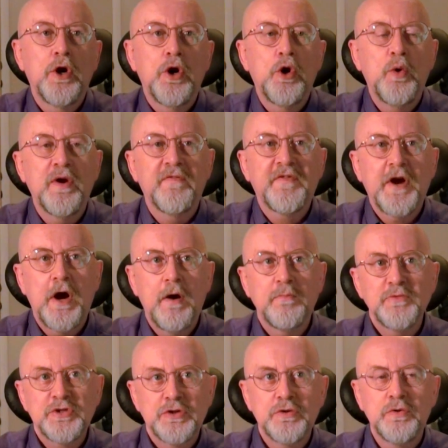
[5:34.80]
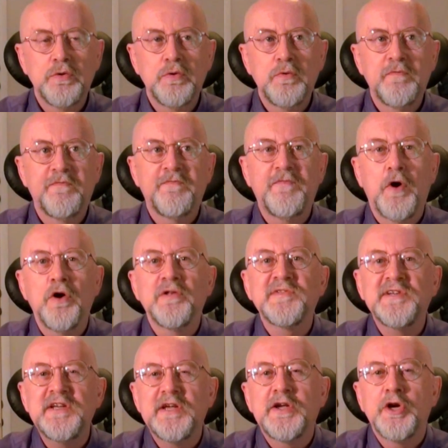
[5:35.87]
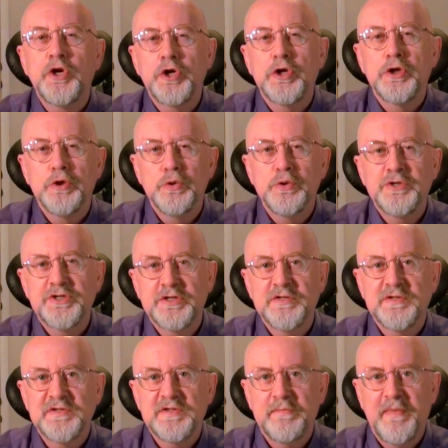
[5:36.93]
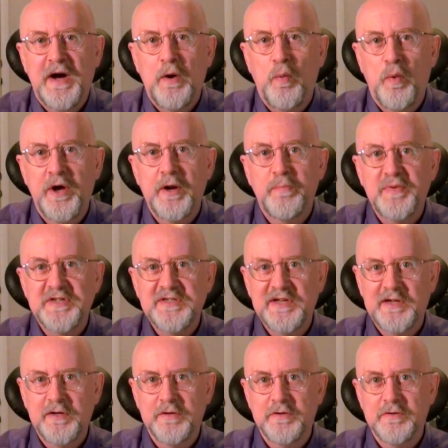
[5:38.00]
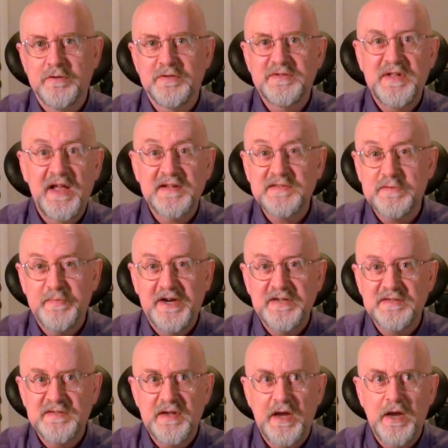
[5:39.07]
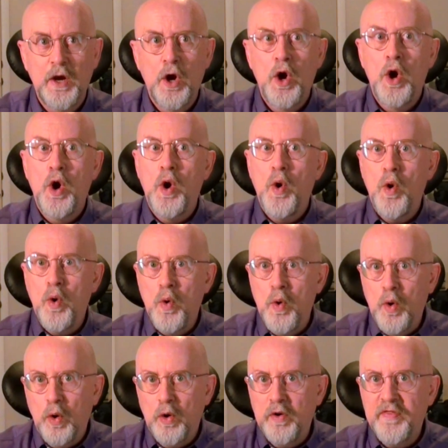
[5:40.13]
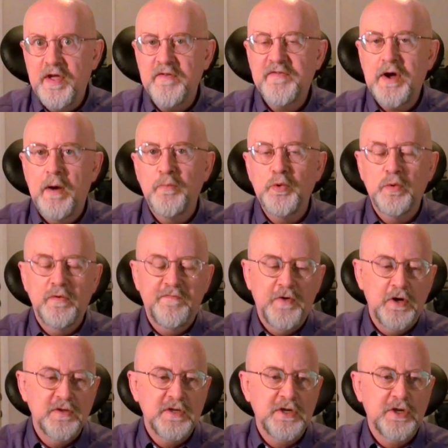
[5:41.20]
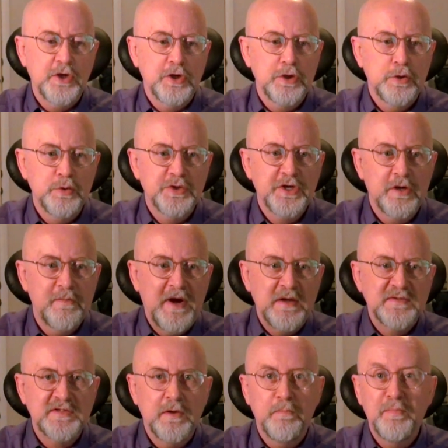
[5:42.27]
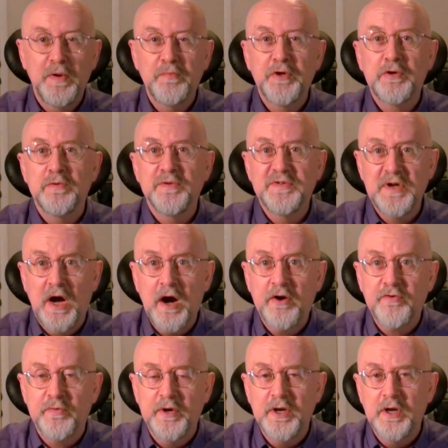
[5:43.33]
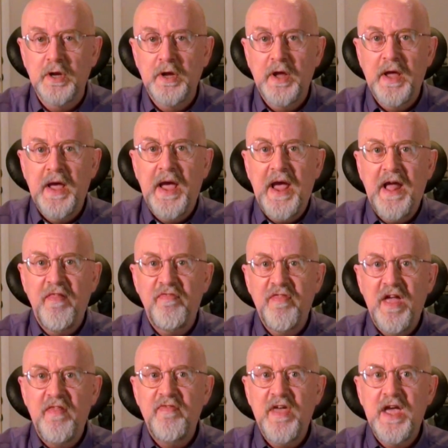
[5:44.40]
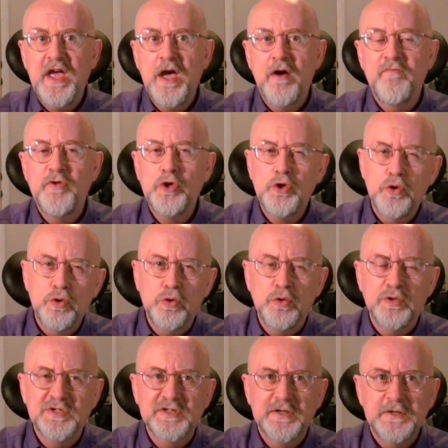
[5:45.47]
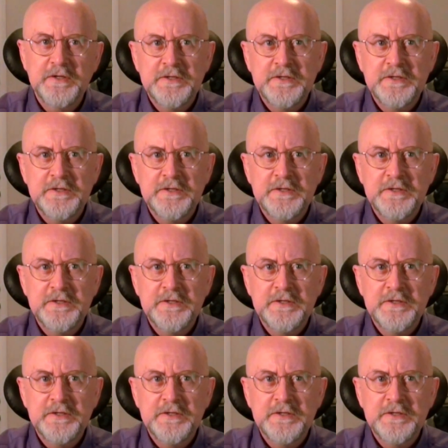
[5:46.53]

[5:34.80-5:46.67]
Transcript: who have come to faulty conclusions about what a particular text might say, or they've come to a faulty conclusion about some biblical doctrine, and then they have used